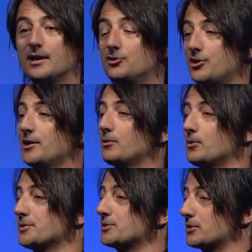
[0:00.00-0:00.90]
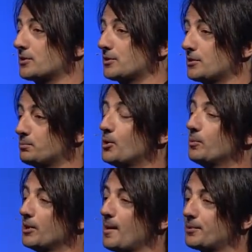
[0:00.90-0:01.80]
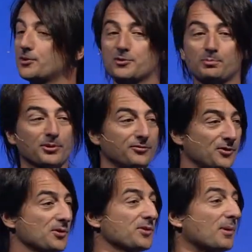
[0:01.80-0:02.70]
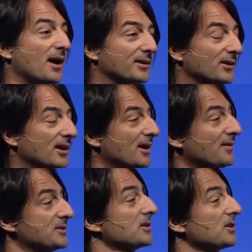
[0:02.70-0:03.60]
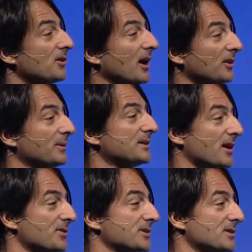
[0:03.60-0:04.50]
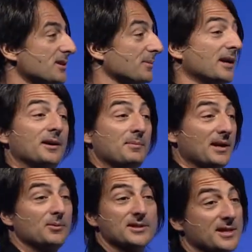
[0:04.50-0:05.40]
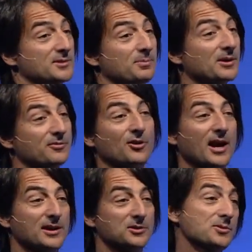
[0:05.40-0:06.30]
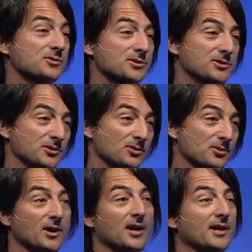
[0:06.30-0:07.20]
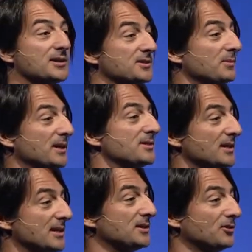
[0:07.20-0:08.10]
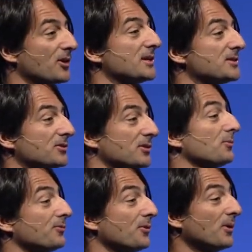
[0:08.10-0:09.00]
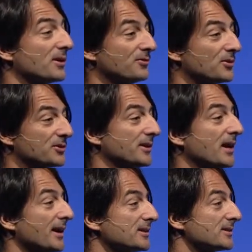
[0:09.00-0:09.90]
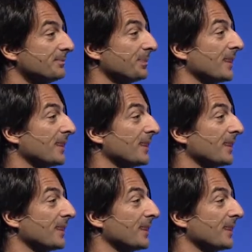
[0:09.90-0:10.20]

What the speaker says: In general, the mobile operators prefer the model of a secure element on the SIM. And in many ways, that's better for end users too, because it means easy transition from one phone to the next.